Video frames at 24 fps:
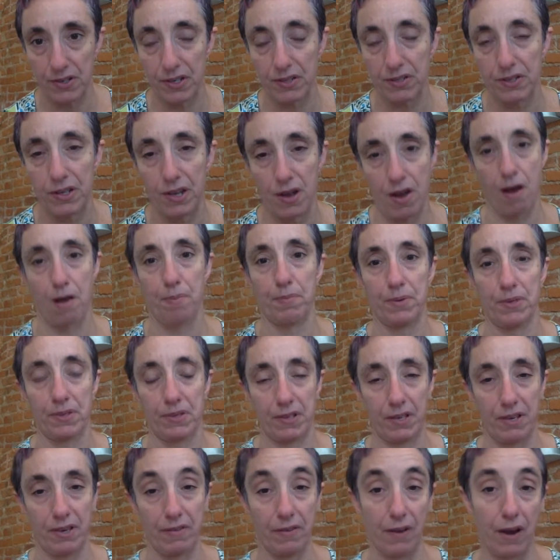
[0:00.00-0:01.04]
It's the
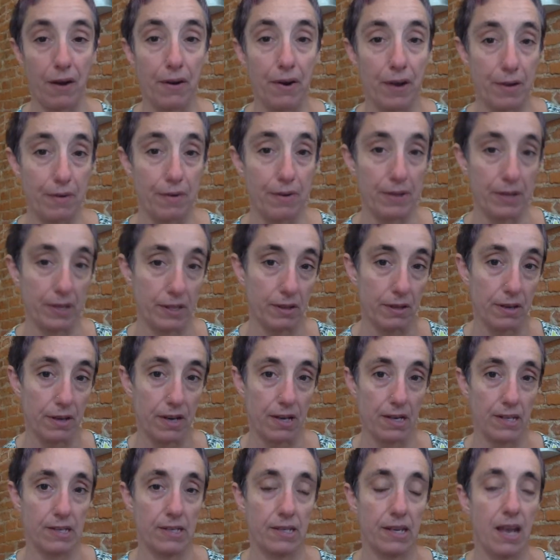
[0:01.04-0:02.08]
opposite of how he really
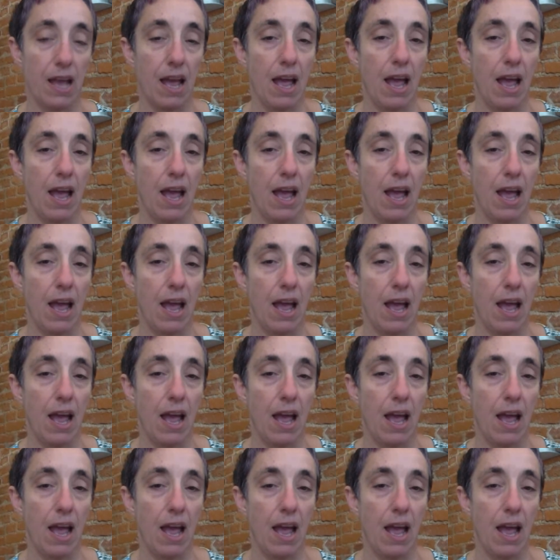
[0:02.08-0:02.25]
looks,